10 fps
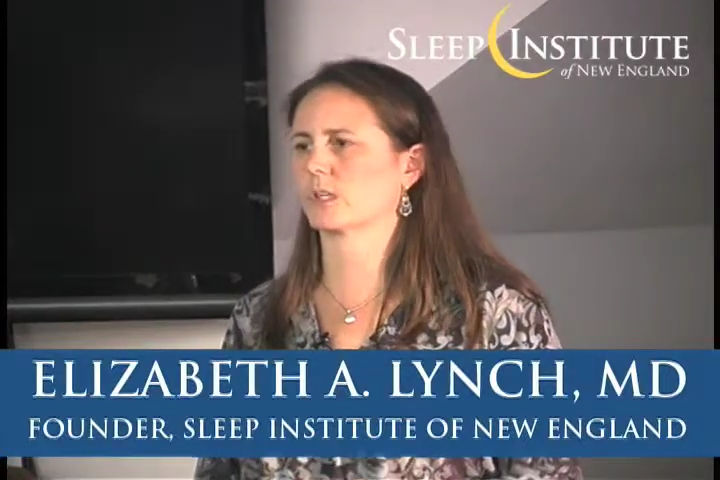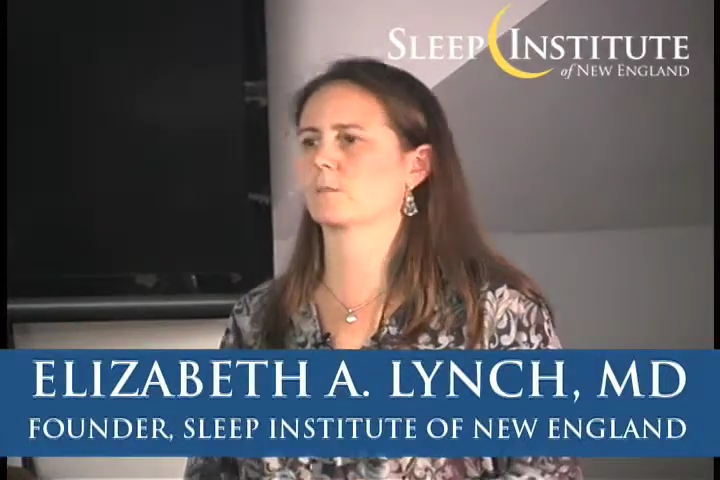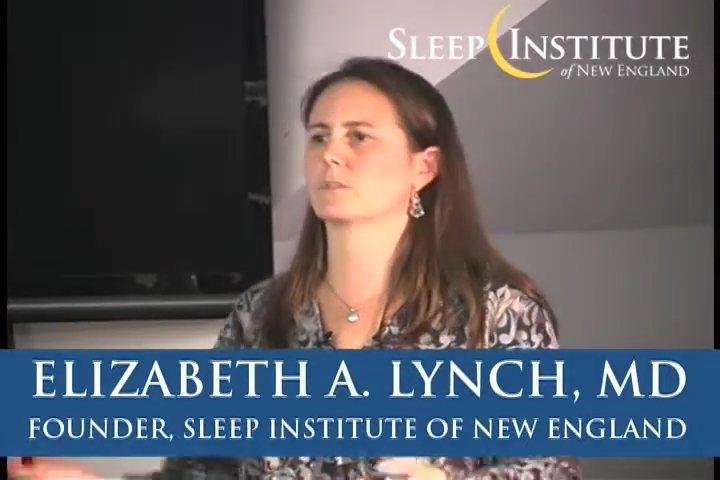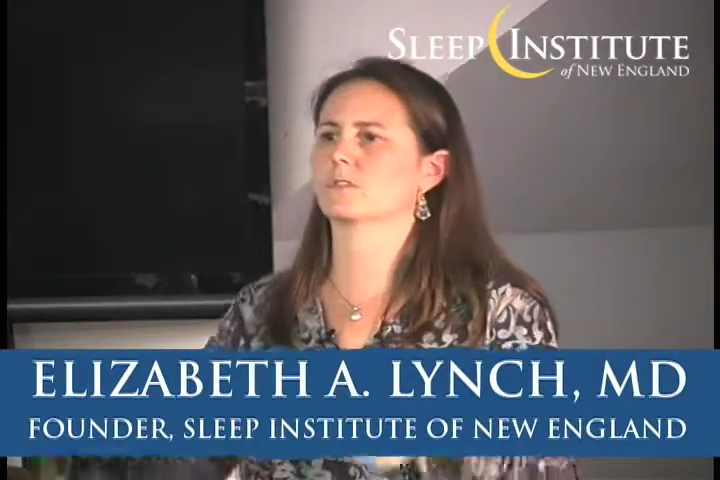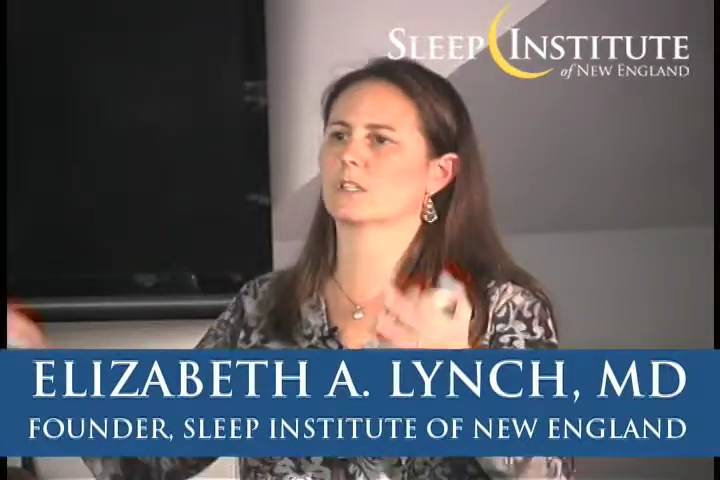I've
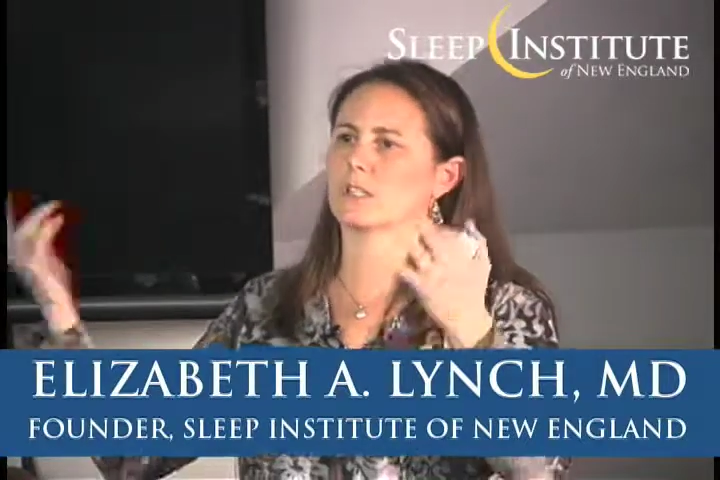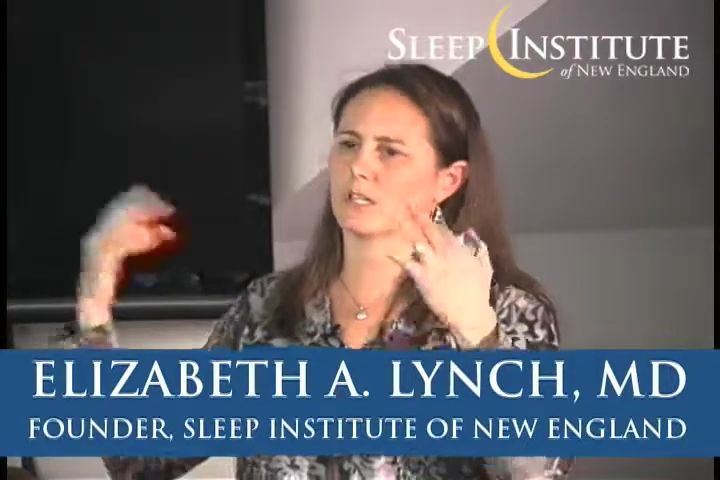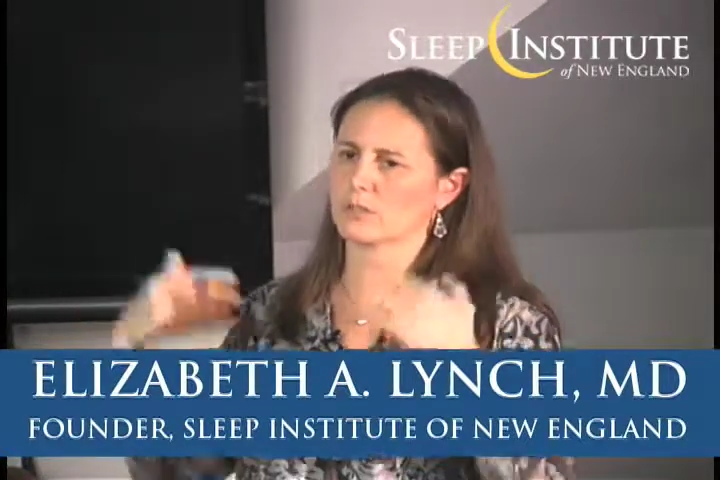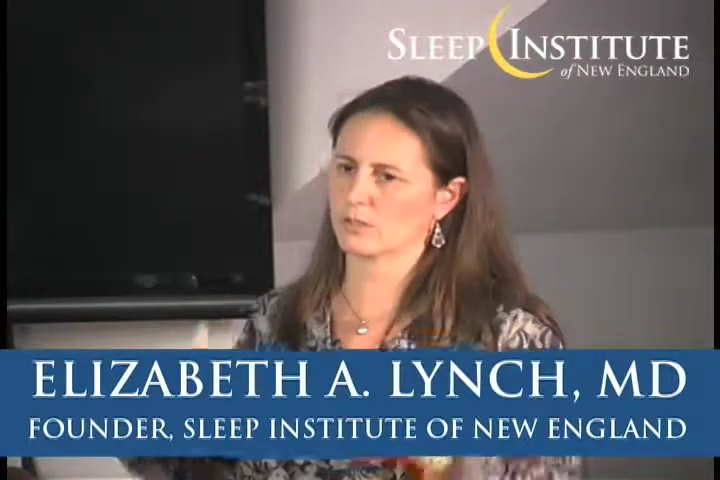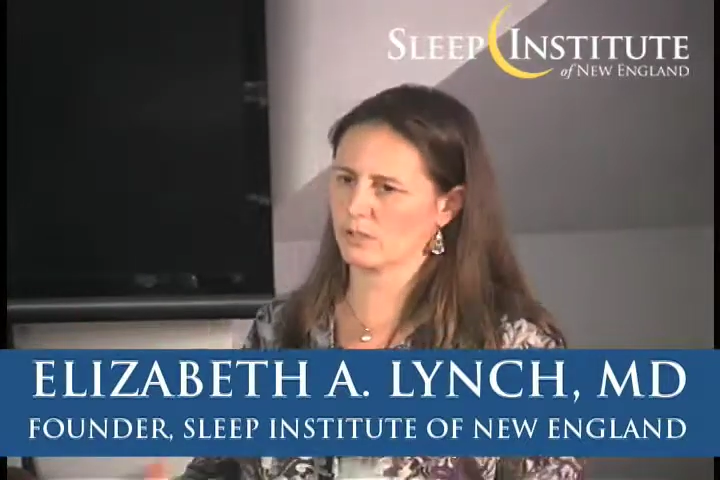been seeing
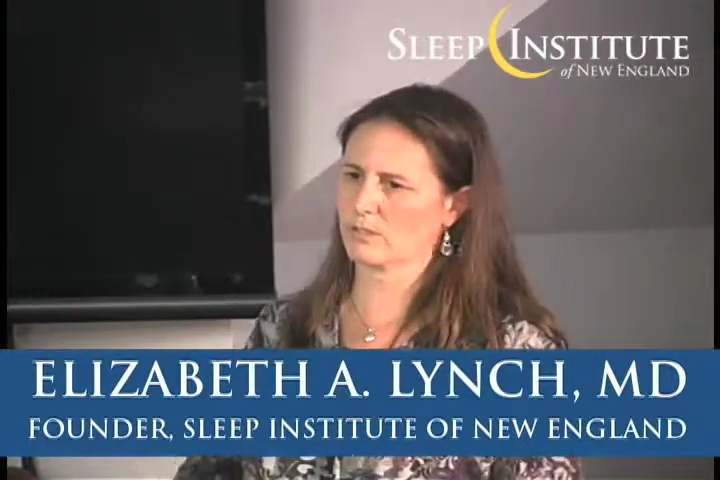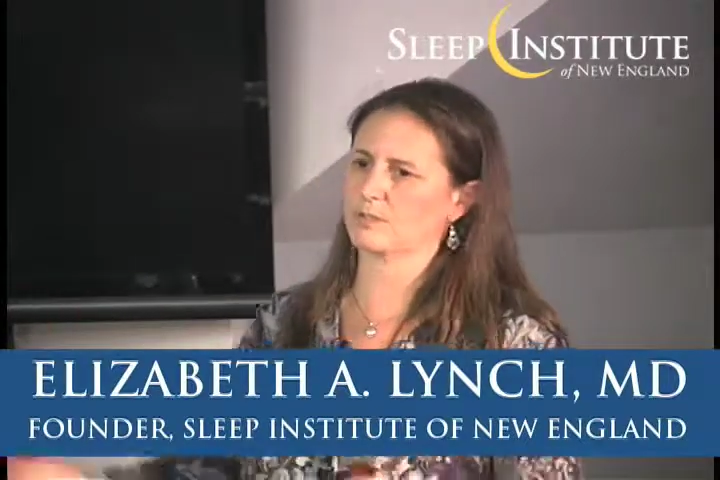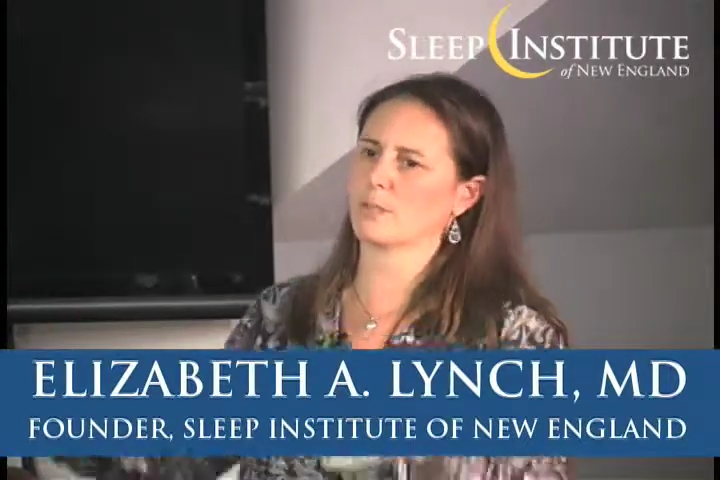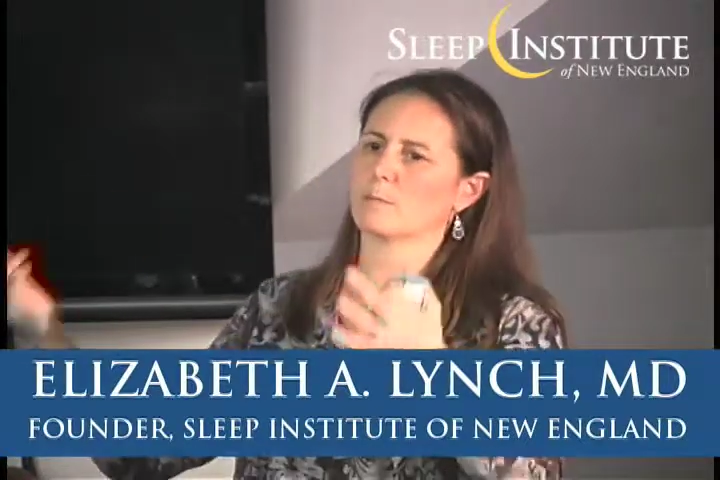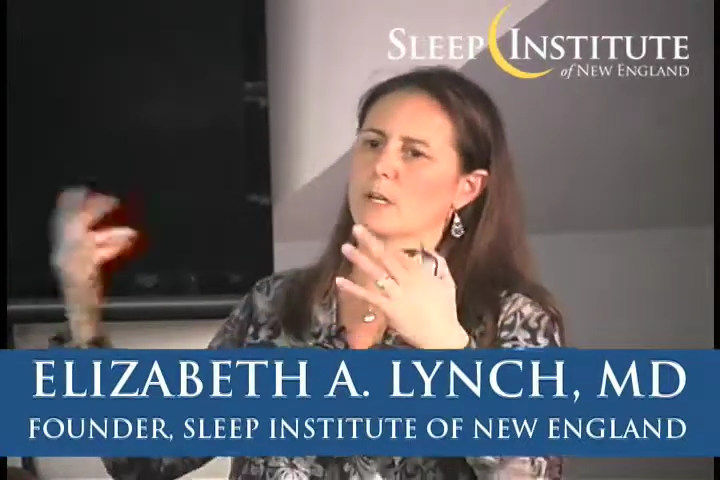actually a
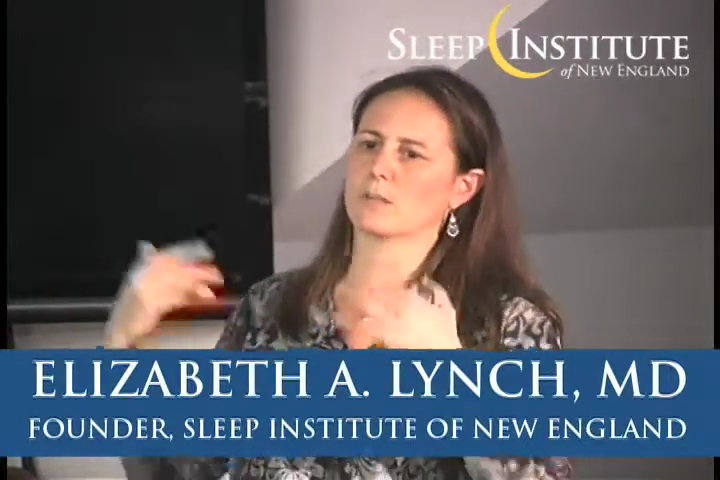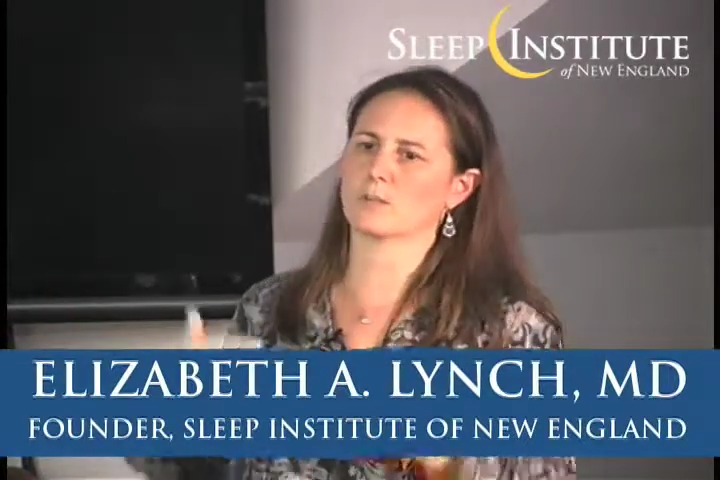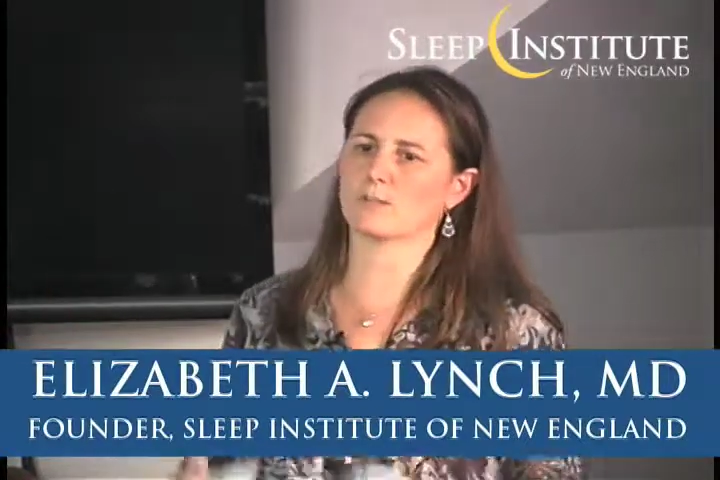fair amount of